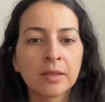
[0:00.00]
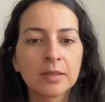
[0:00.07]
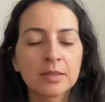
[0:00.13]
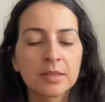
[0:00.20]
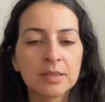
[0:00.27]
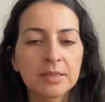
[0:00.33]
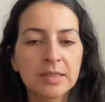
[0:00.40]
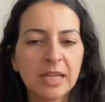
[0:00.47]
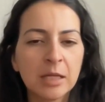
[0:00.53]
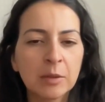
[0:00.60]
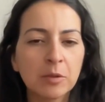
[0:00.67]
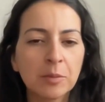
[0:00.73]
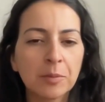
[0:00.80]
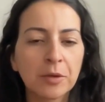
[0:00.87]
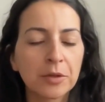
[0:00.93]

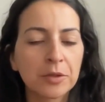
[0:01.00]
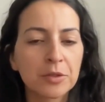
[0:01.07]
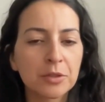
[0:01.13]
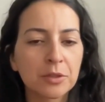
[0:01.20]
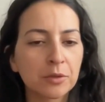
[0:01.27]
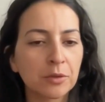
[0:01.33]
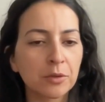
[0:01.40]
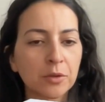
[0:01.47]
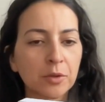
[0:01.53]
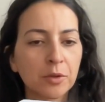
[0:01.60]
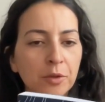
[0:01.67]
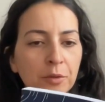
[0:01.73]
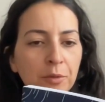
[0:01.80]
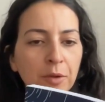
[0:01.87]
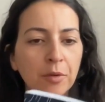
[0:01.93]
Sustainable personal
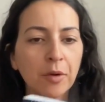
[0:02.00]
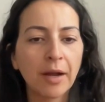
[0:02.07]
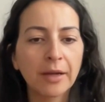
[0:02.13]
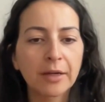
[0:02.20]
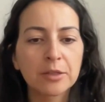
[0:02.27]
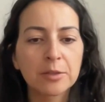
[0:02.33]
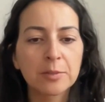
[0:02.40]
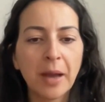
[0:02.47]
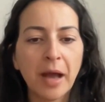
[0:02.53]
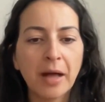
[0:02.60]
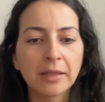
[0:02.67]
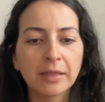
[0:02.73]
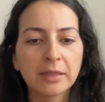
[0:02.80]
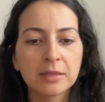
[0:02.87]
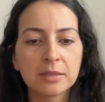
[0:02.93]
growth requires
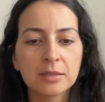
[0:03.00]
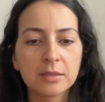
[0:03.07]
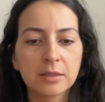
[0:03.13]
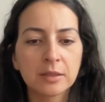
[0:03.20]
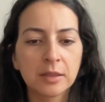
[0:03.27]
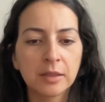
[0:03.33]
balance.